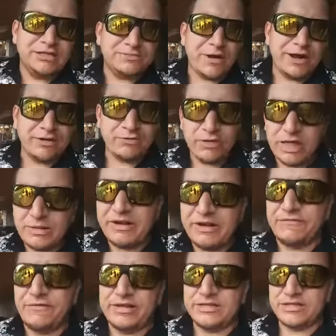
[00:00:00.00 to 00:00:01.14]
this product with all my
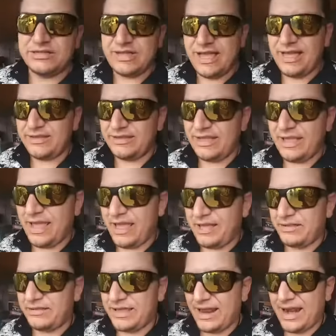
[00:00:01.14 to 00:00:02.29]
friends that
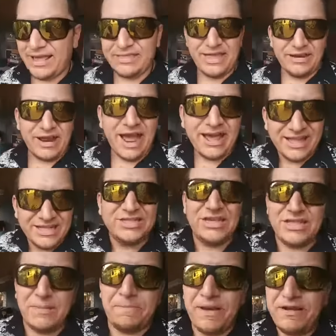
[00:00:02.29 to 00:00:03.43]
I can see
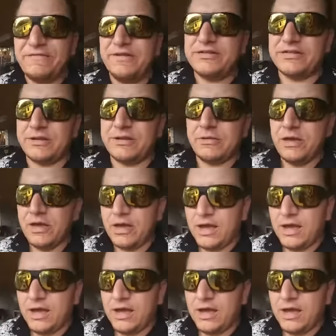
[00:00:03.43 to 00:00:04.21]
that benefits them.